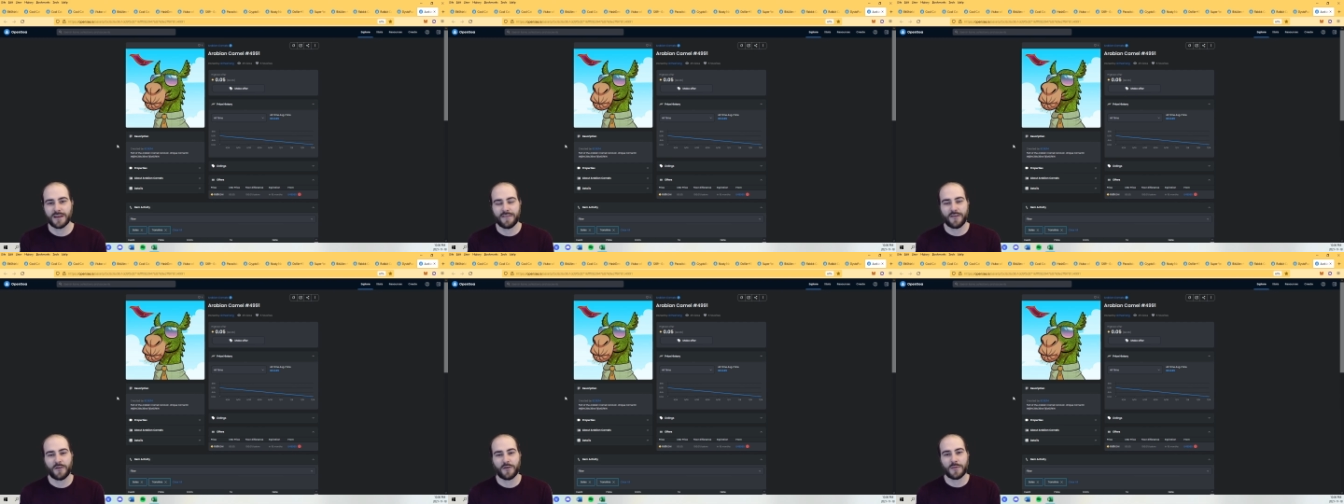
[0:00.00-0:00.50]

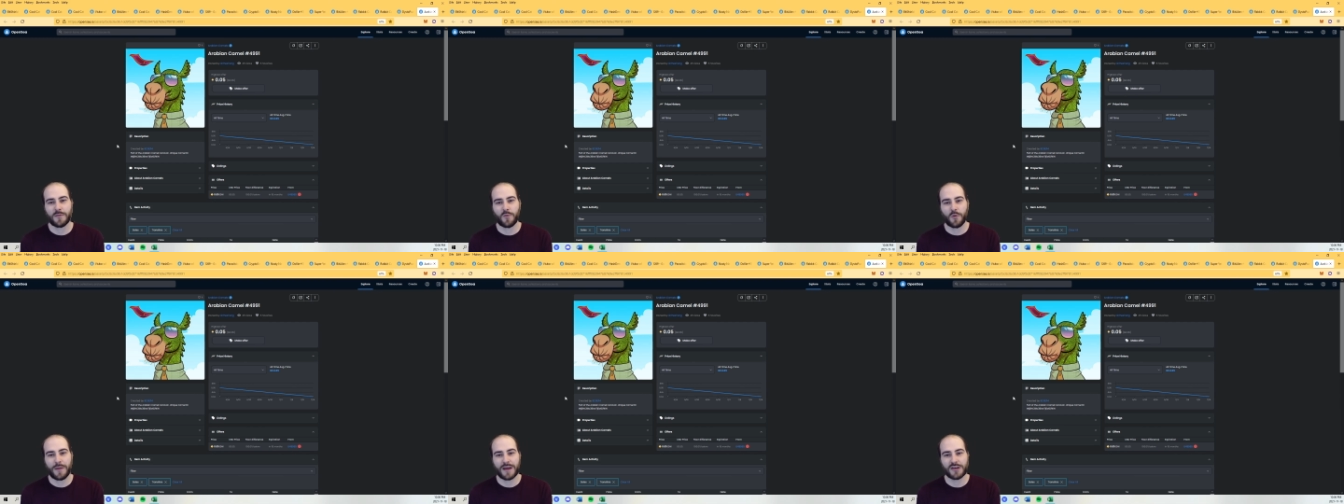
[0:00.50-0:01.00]
been more
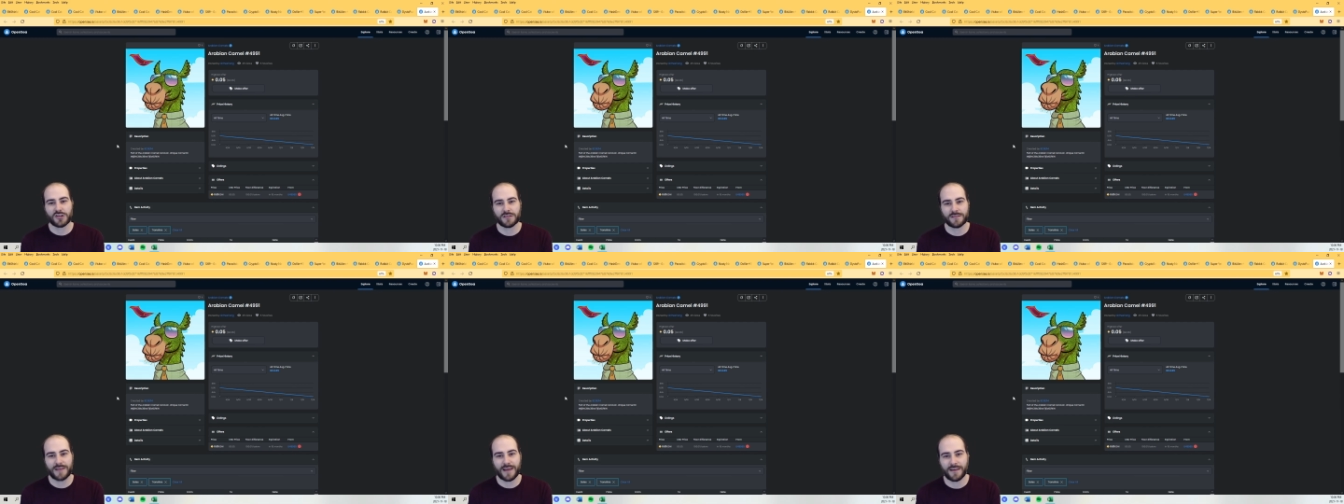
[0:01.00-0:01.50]
patient
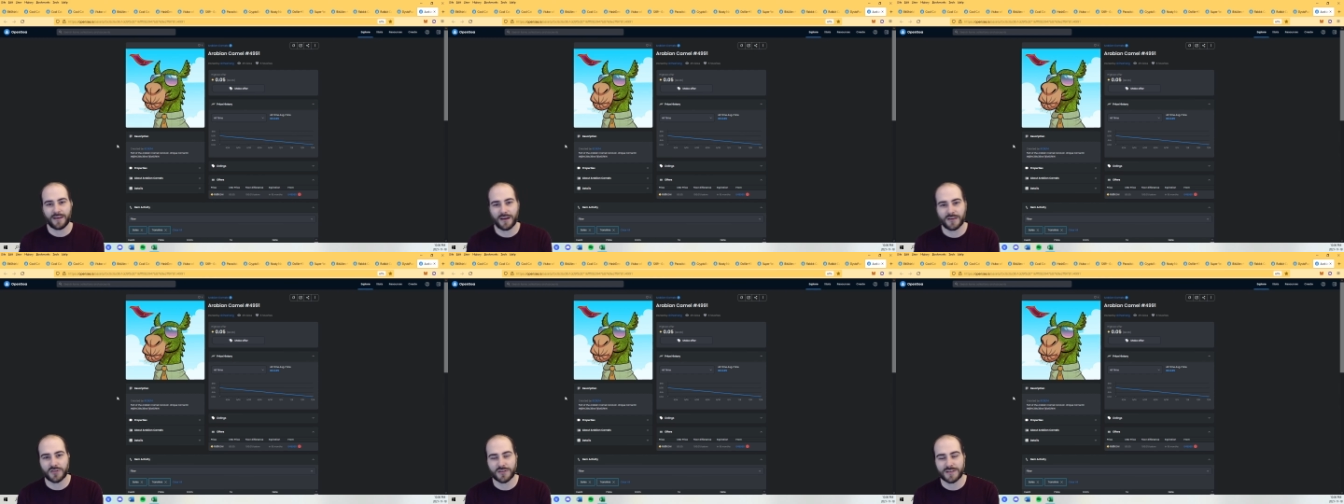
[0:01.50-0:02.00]
and
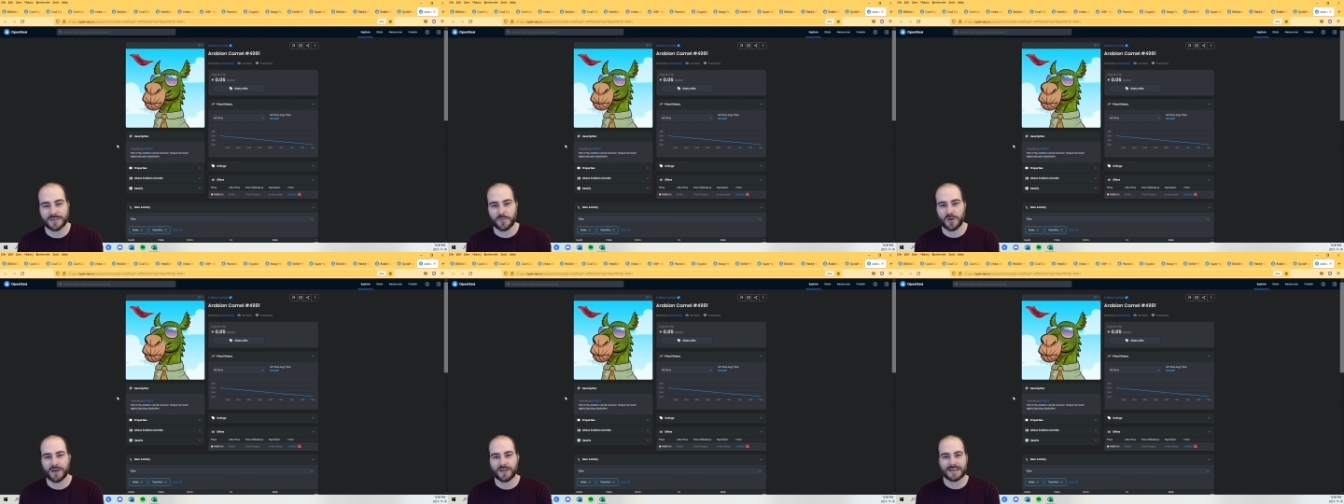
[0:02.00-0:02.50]
took this more
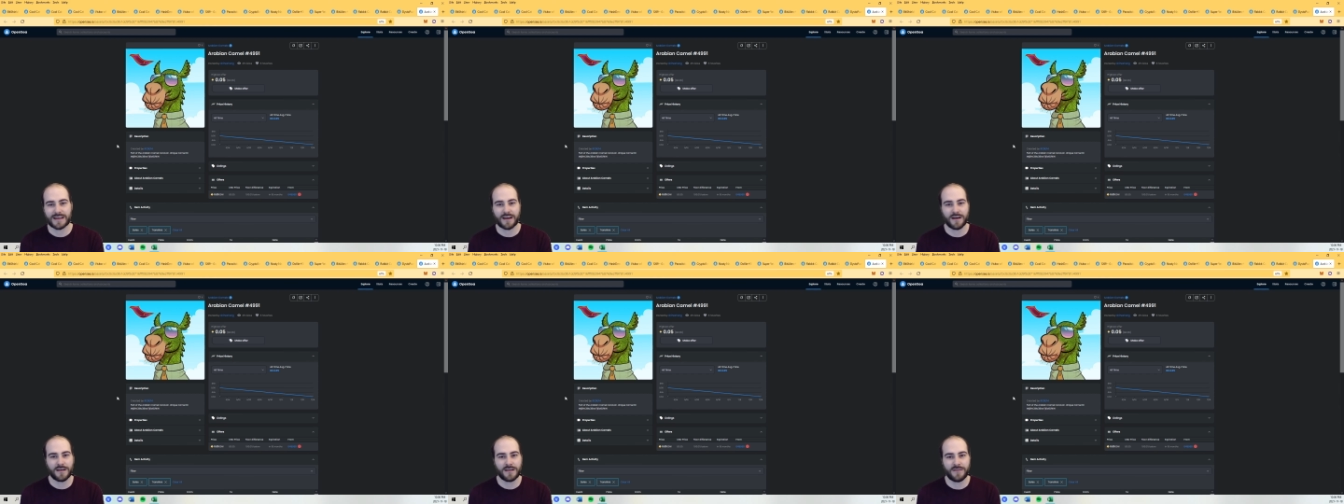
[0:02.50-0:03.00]
as like
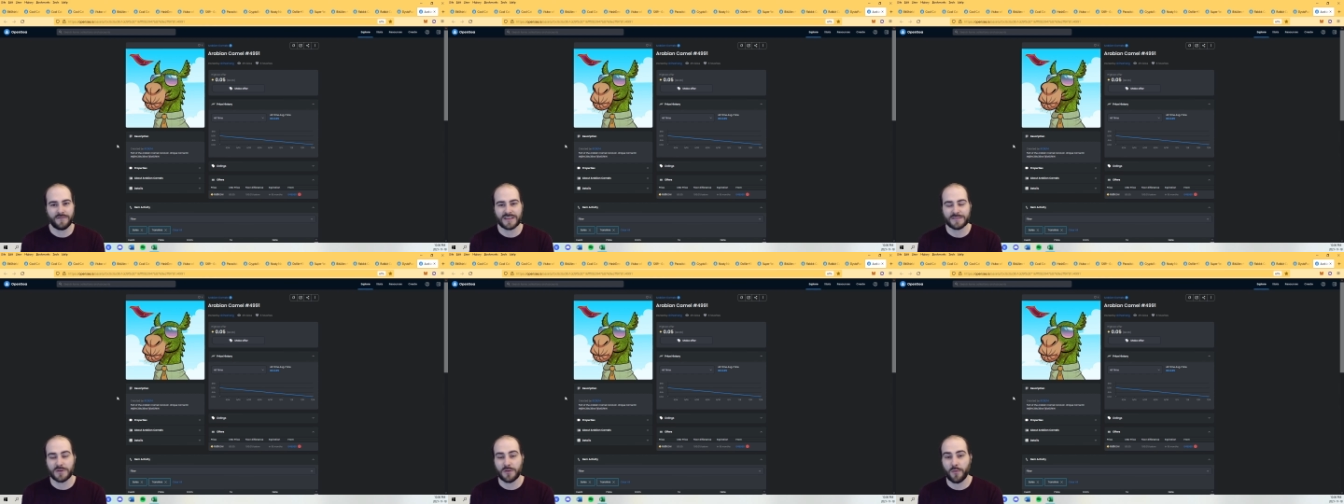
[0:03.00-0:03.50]
an
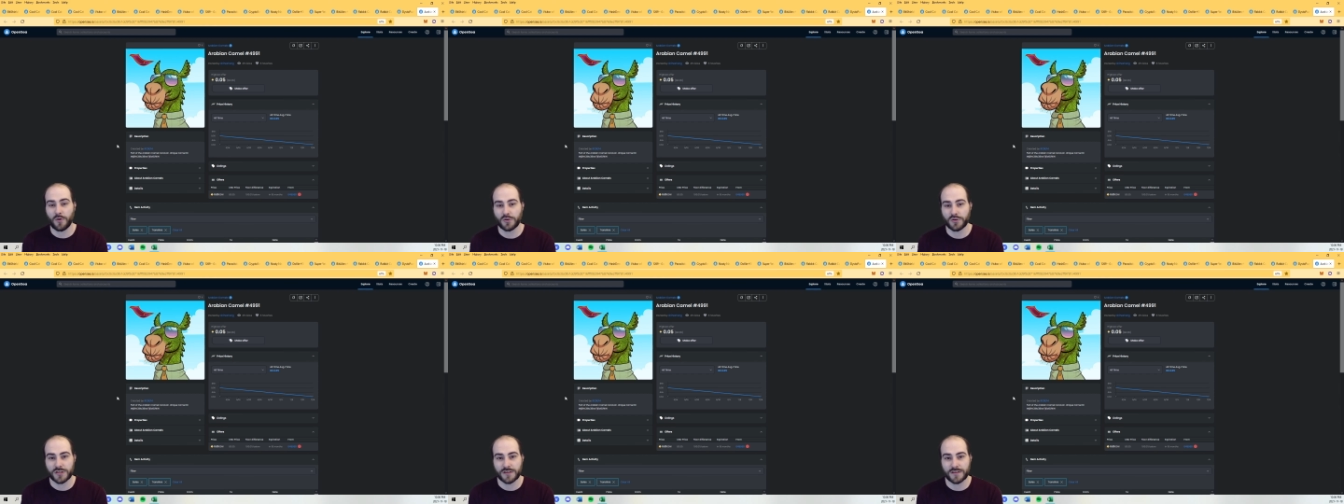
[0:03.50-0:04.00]
investment approach
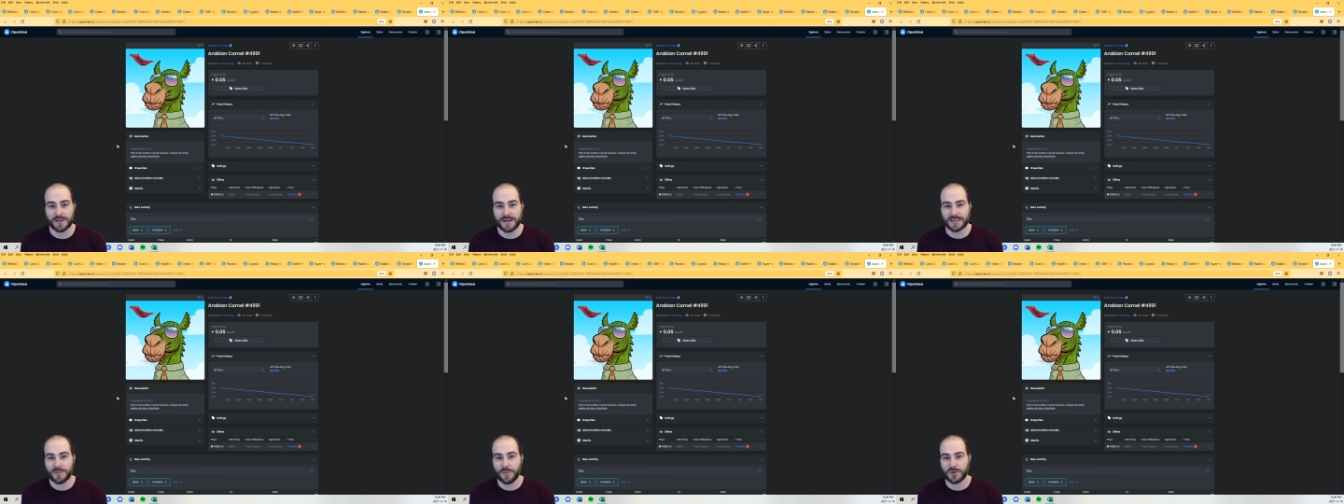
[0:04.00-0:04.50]
as
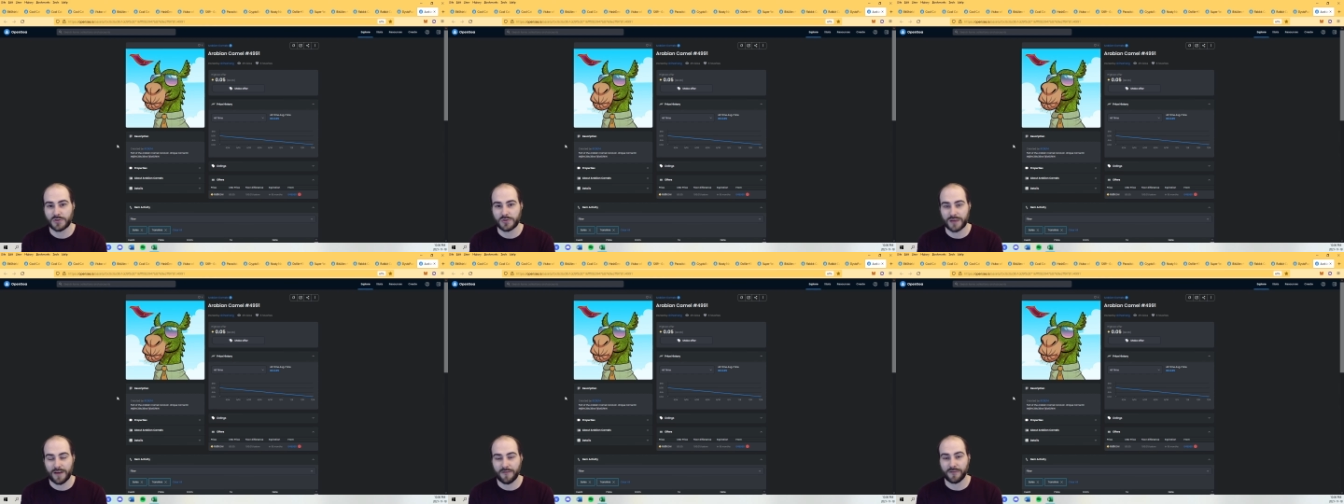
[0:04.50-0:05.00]
opposed to like
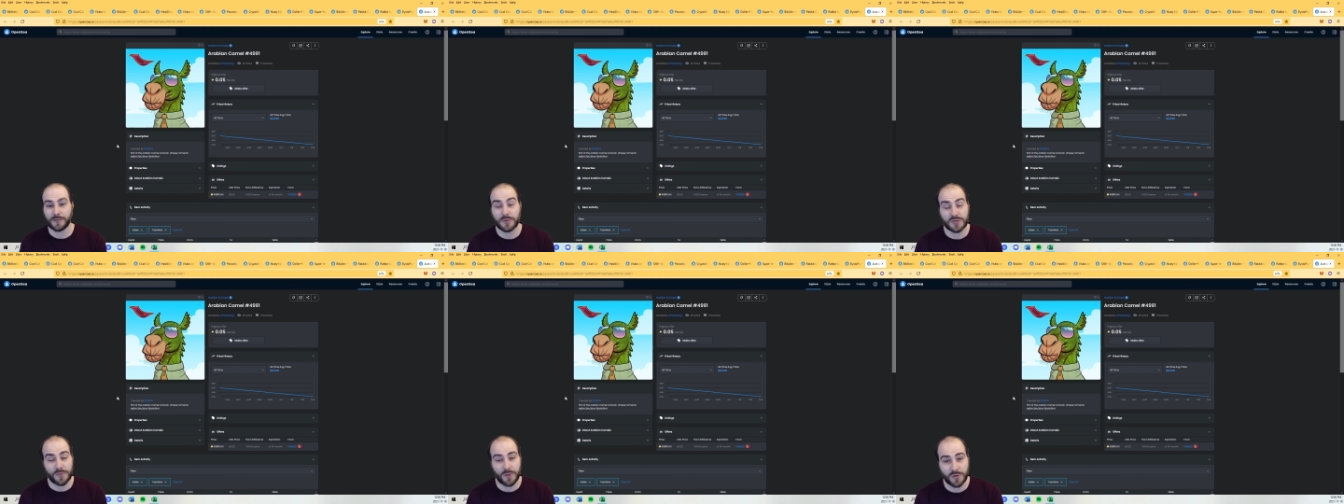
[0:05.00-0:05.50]
a flipper's
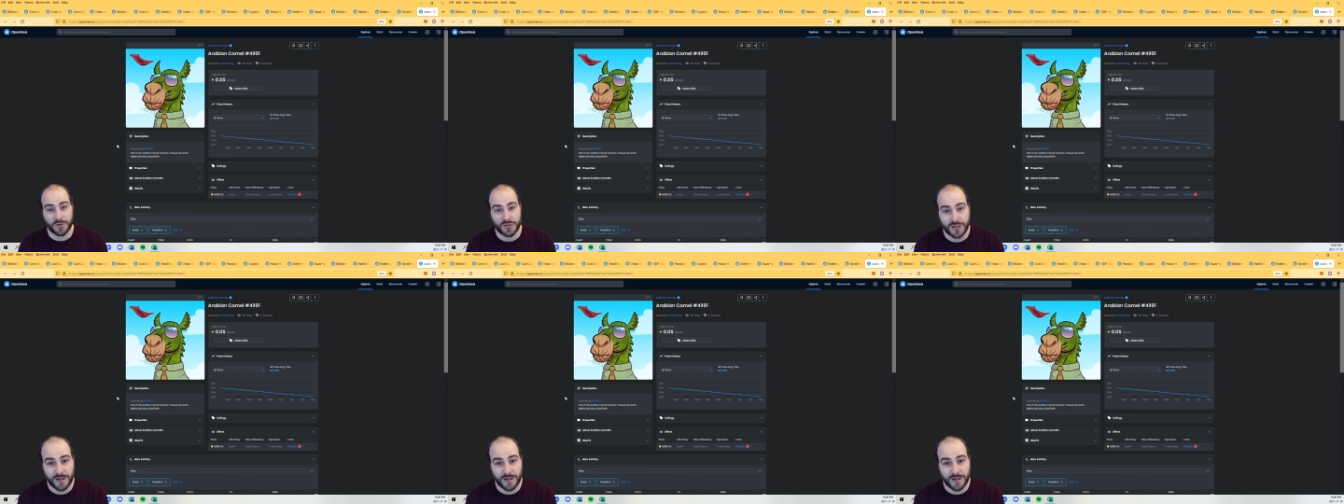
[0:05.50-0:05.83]
approach,